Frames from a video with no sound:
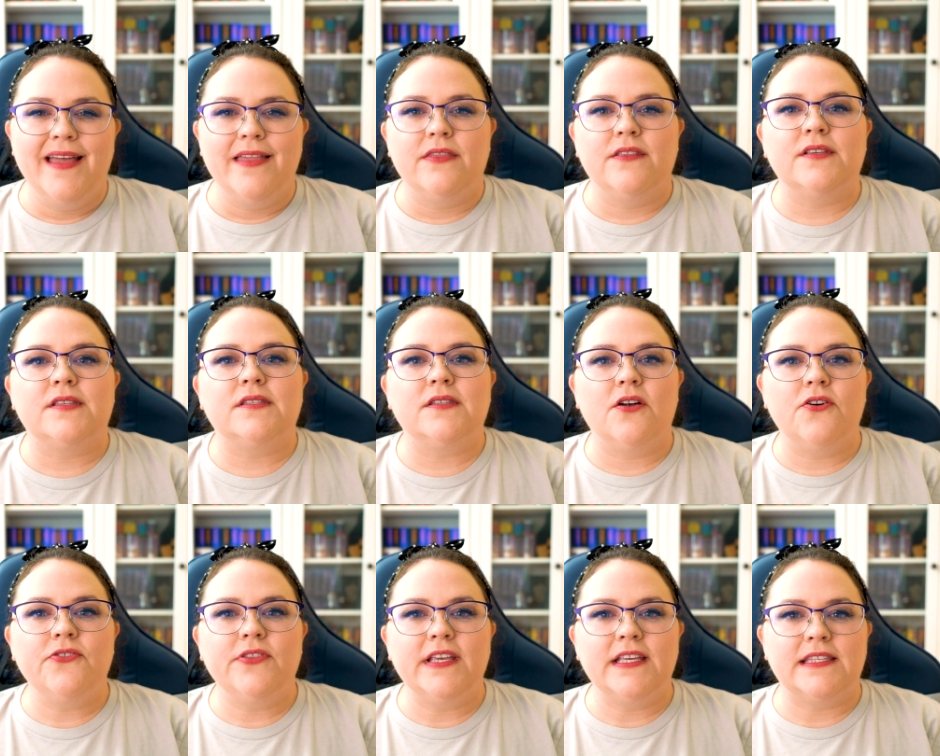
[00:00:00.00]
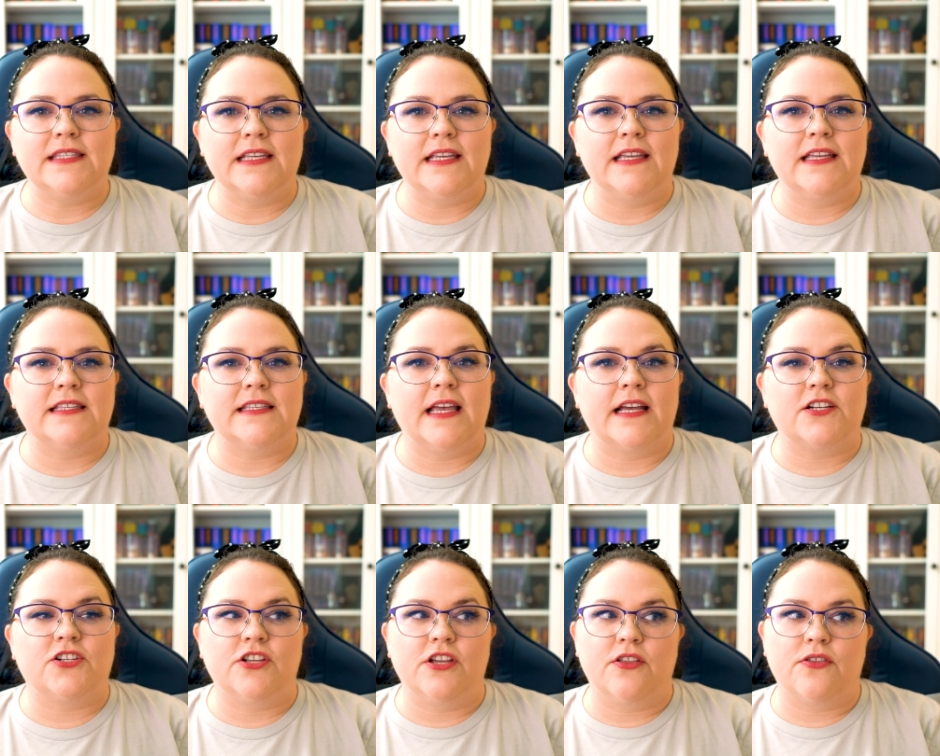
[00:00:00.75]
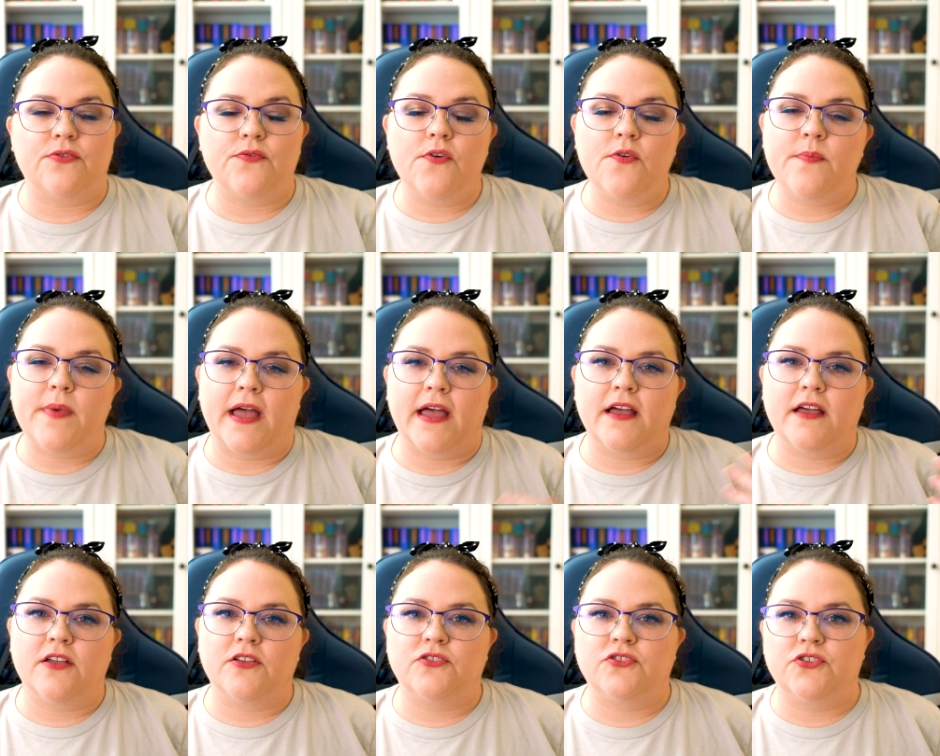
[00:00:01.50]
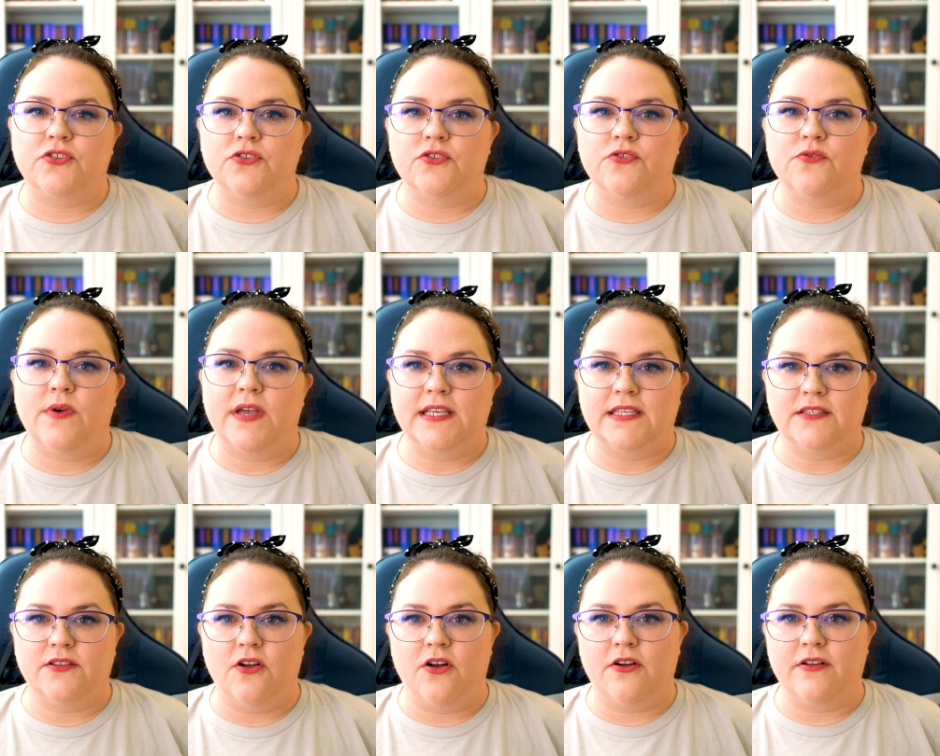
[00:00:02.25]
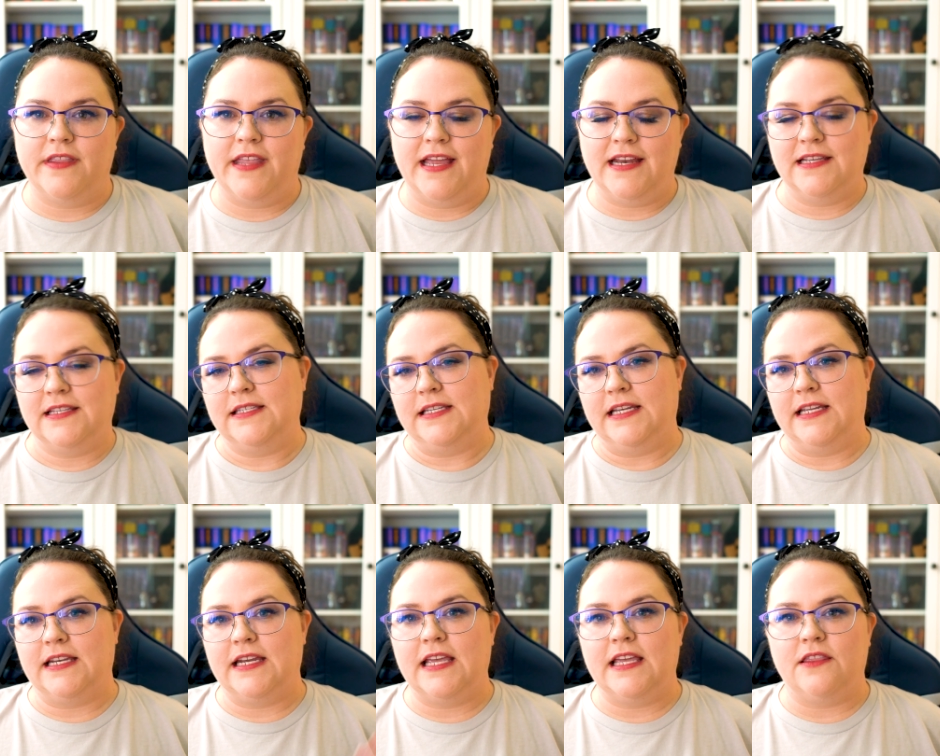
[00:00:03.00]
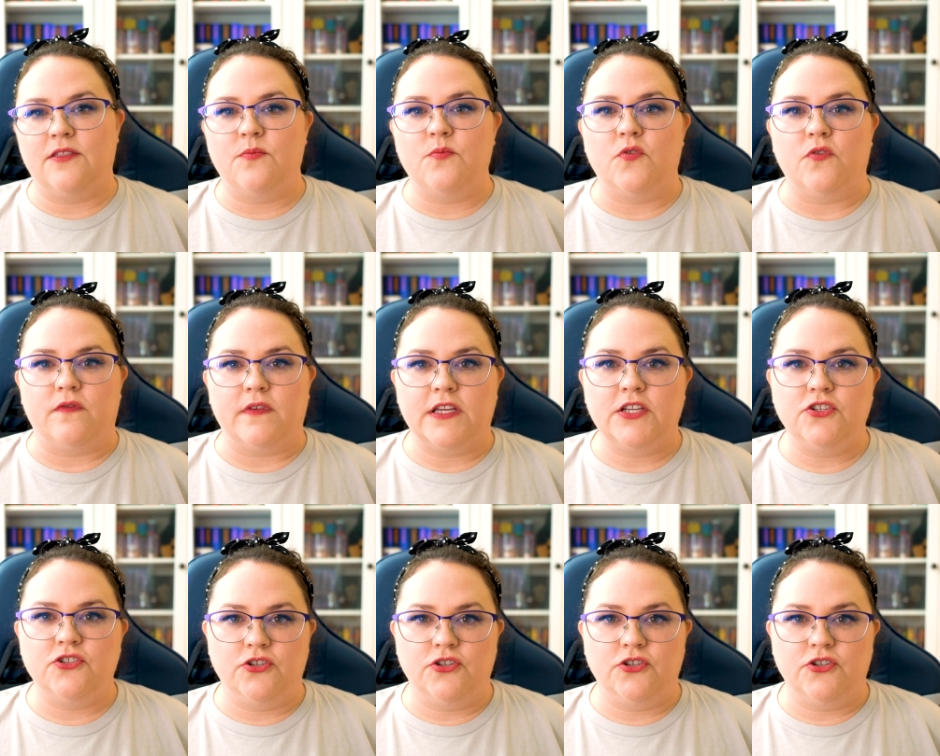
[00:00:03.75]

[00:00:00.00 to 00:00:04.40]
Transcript: The song they sing is actually a throwback to a song that is seen in the movie